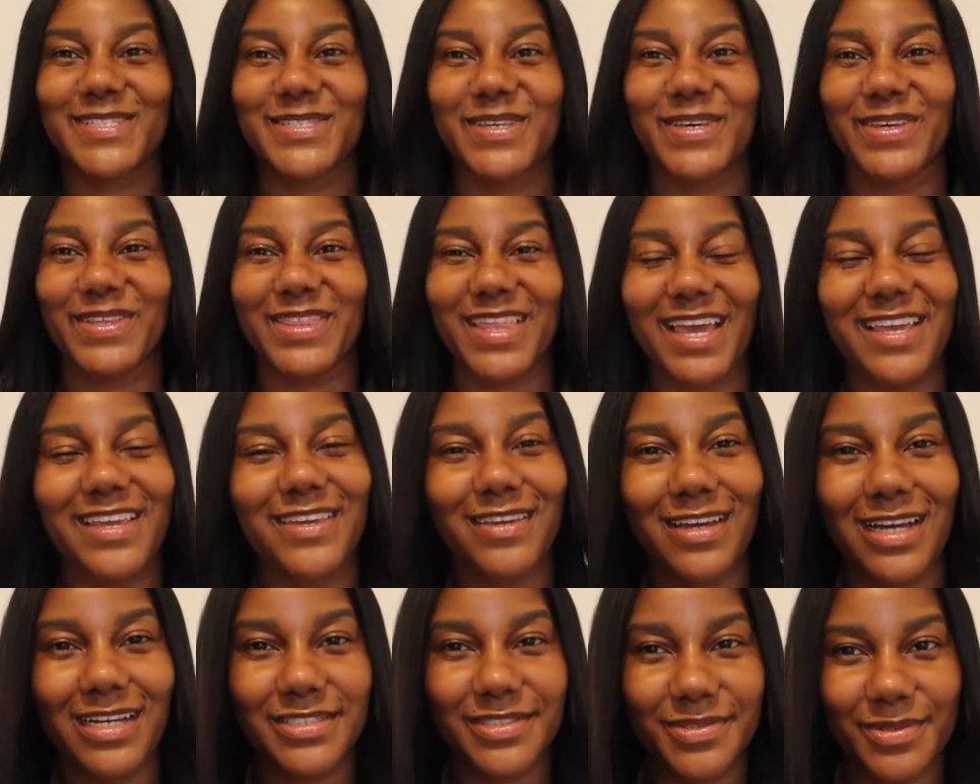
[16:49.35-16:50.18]
So thank
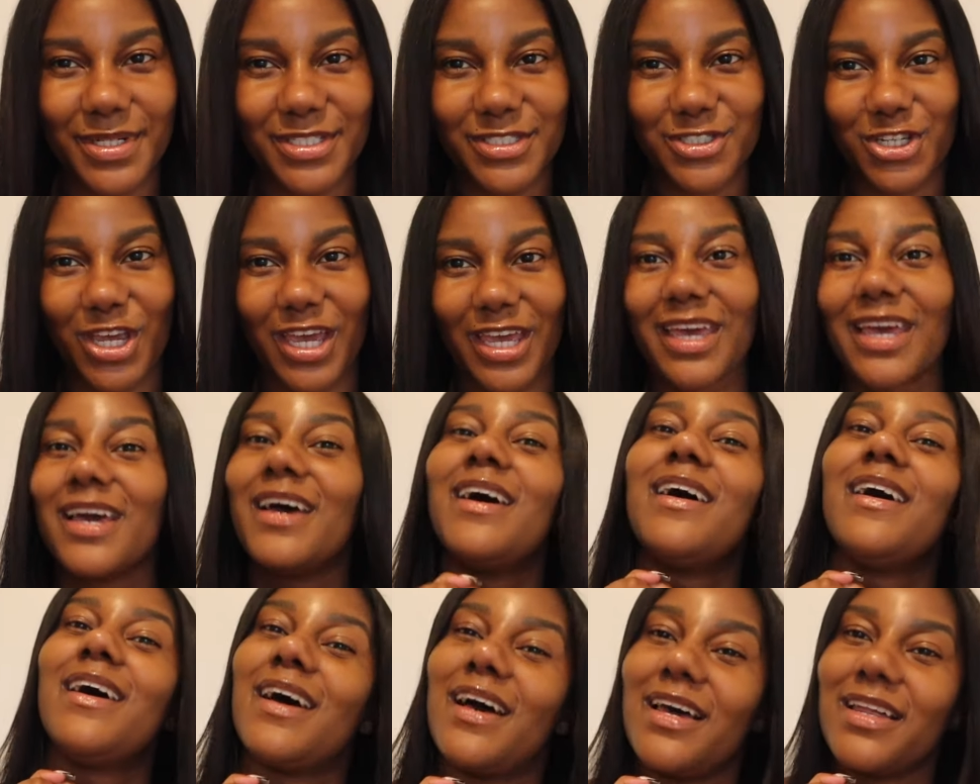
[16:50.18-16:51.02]
you guys for watching,
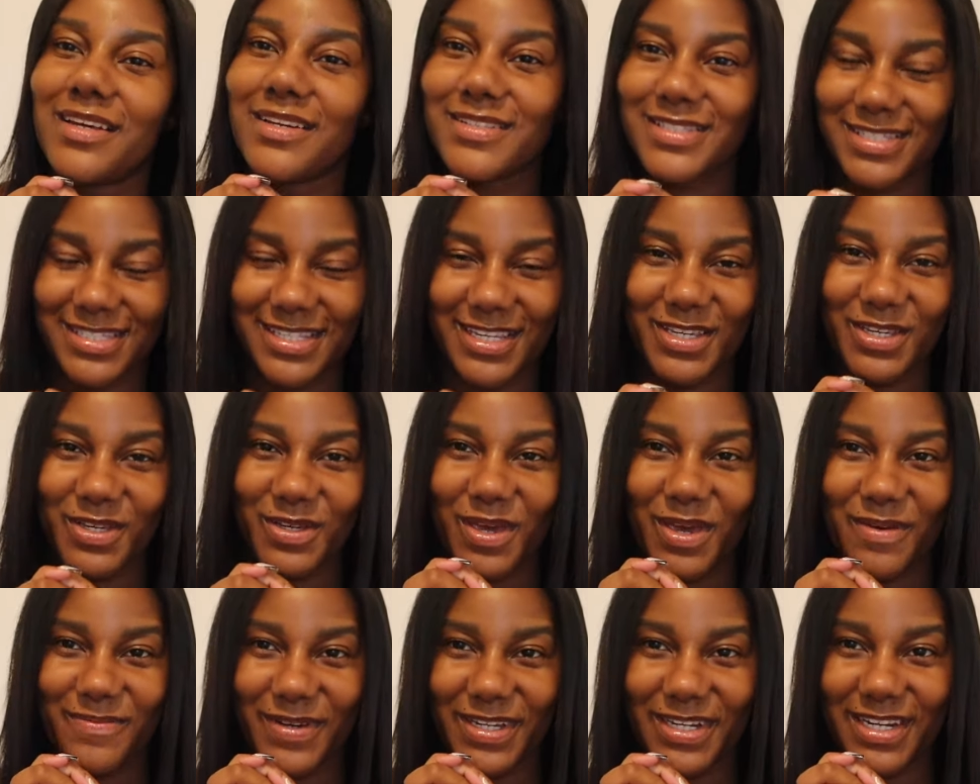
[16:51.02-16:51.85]
and I'll see
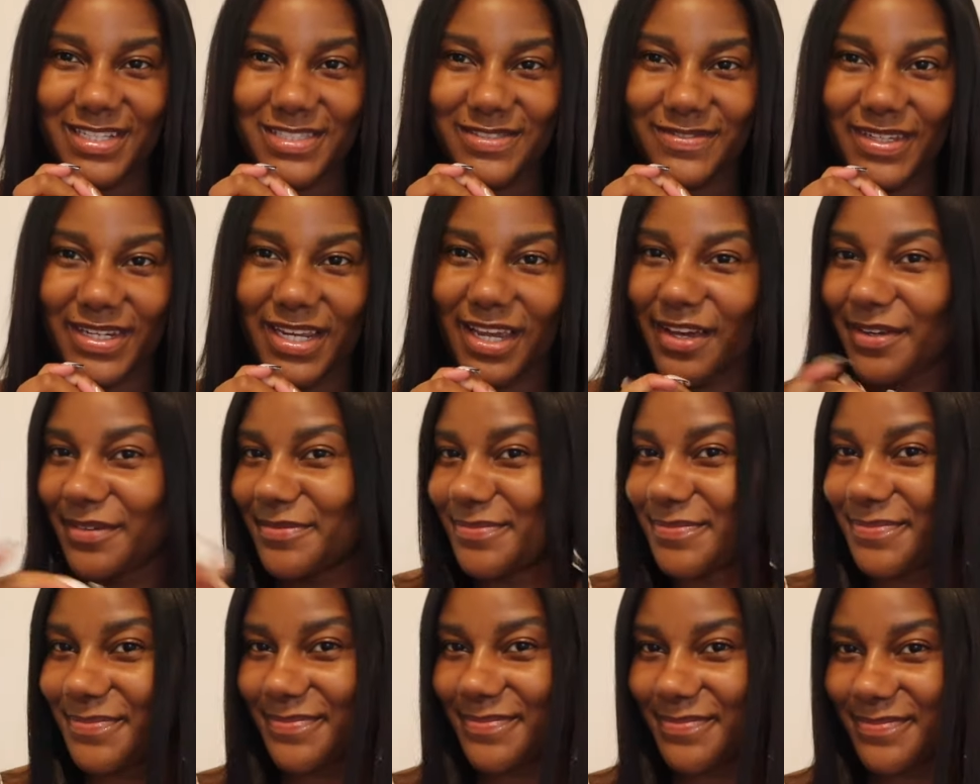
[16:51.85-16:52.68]
you in my next video.
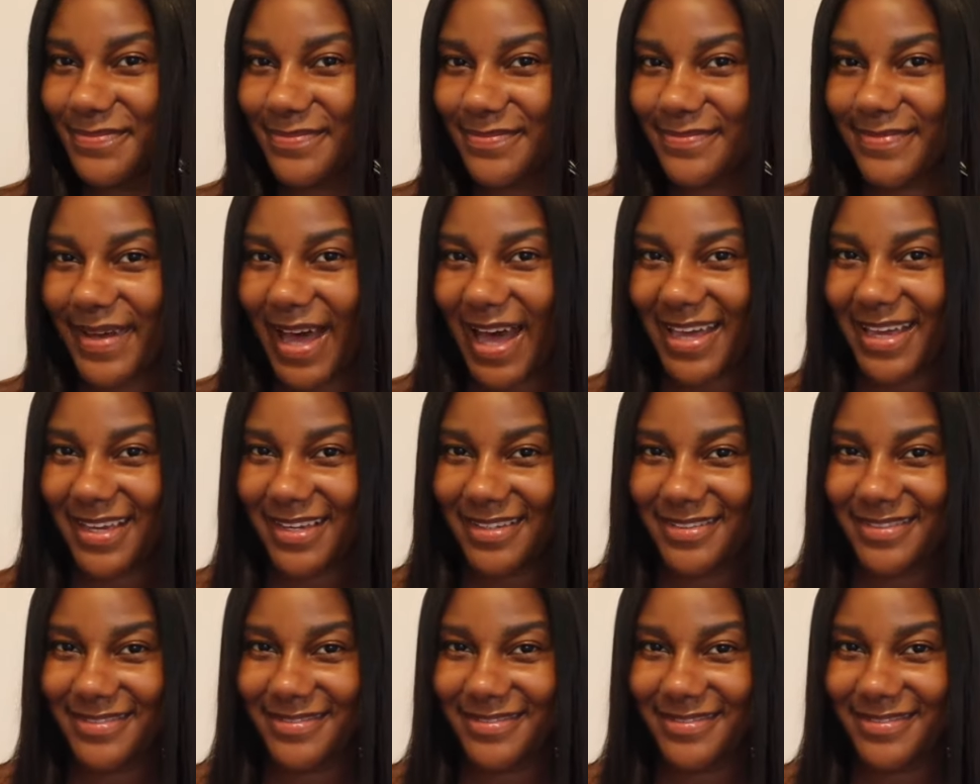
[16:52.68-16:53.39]
Bye.